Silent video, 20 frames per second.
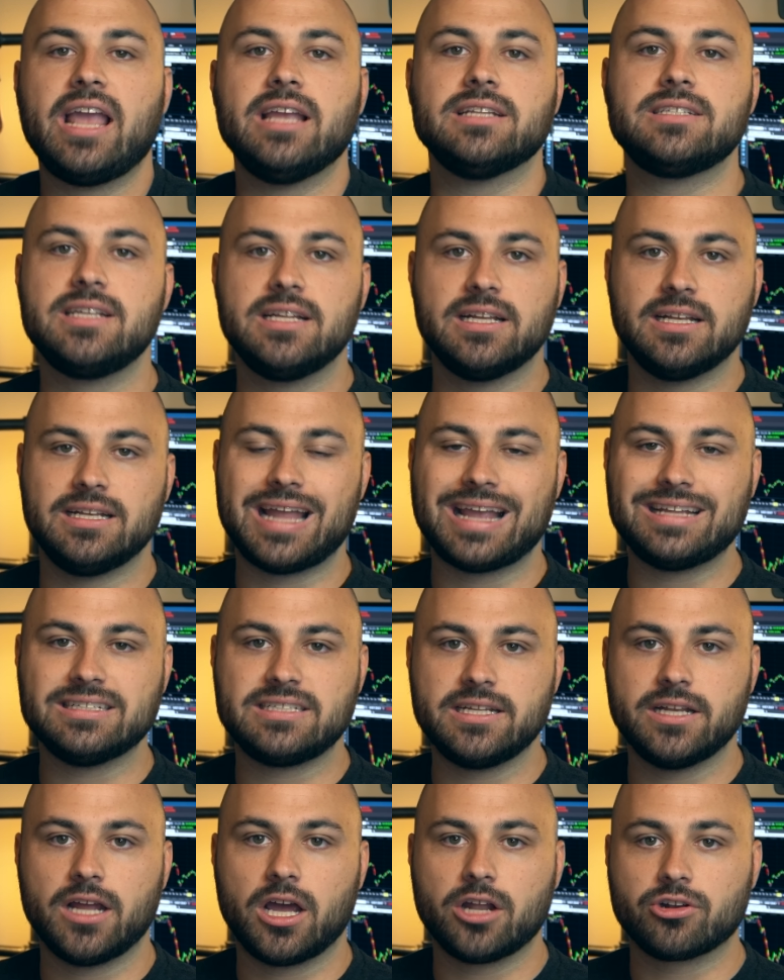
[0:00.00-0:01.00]
eighteen hundred and
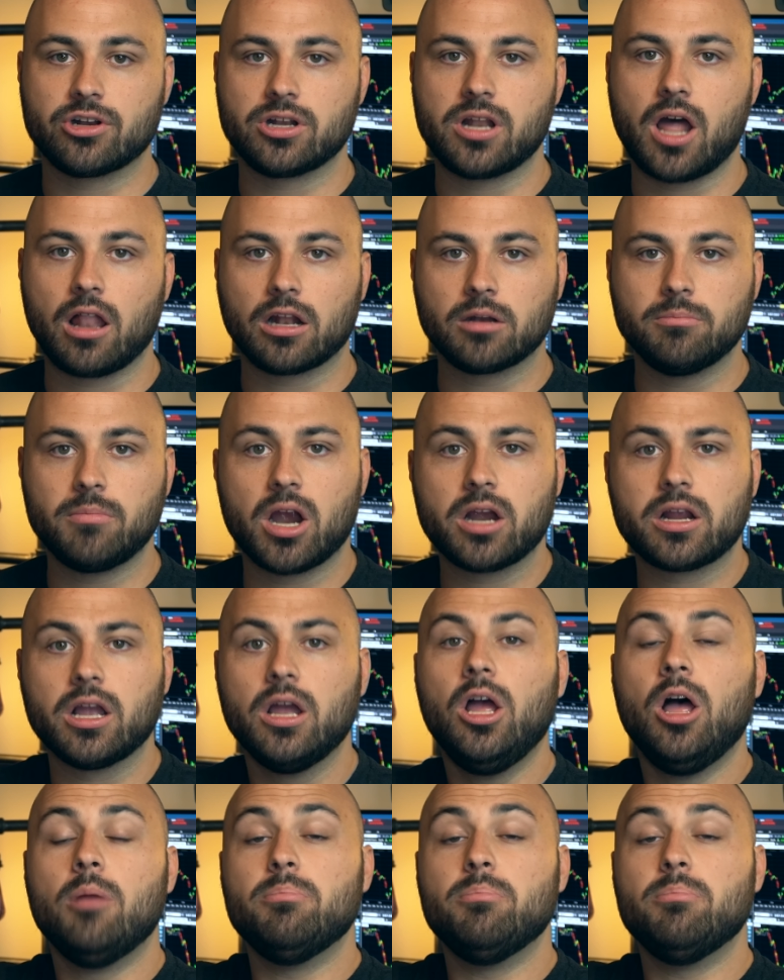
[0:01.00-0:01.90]
nineteen hundred dollar mark